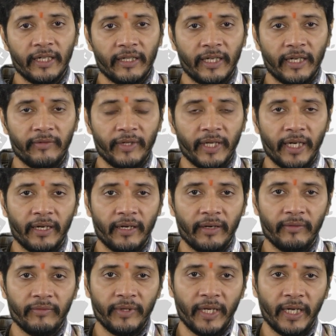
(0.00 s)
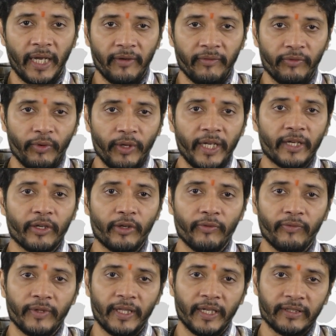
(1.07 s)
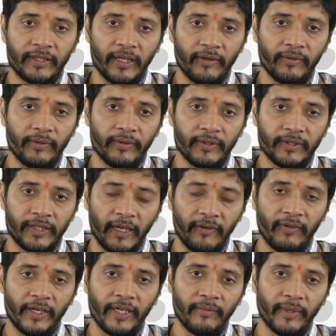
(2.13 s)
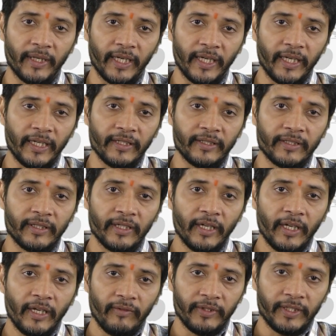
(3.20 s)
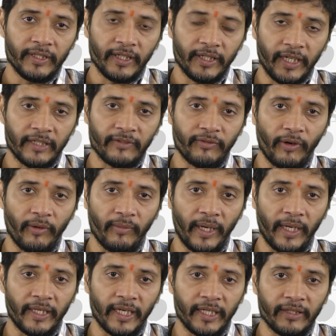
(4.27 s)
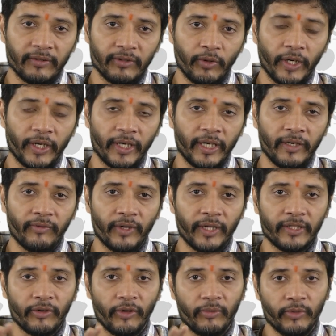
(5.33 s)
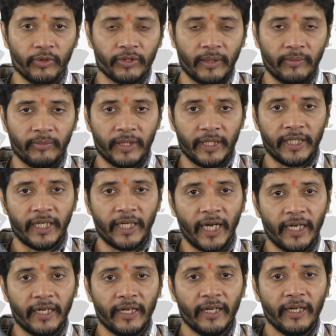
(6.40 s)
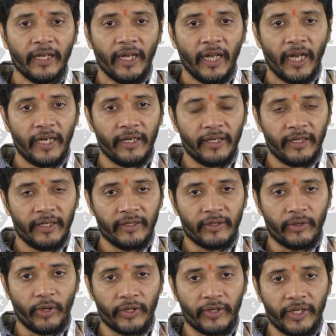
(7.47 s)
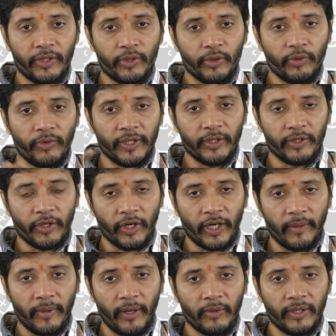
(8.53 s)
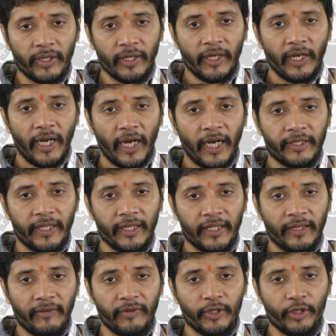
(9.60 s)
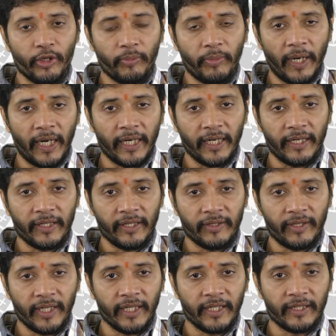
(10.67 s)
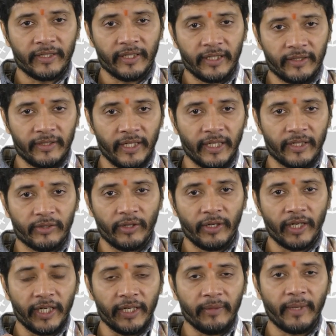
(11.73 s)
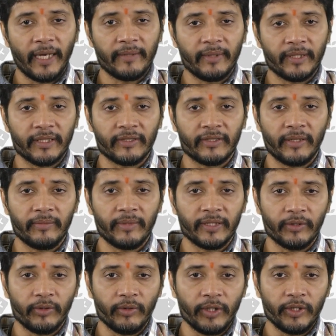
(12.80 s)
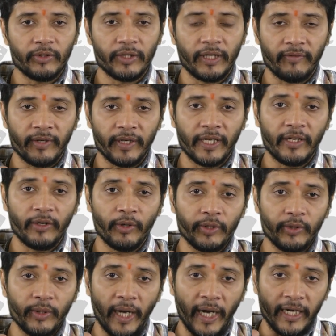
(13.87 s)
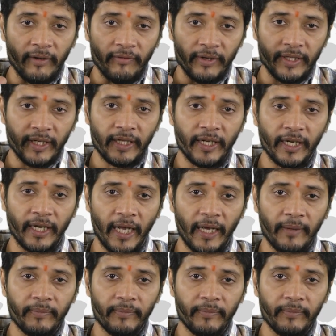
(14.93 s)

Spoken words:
we are fully equipped with the self-learning materials, which is a text format. That is quadrant 1 is almost completed, and quadrant 2, when you talk about, I think the video part and other thing is there. So learning management system is definitely going to add a feather in a cap,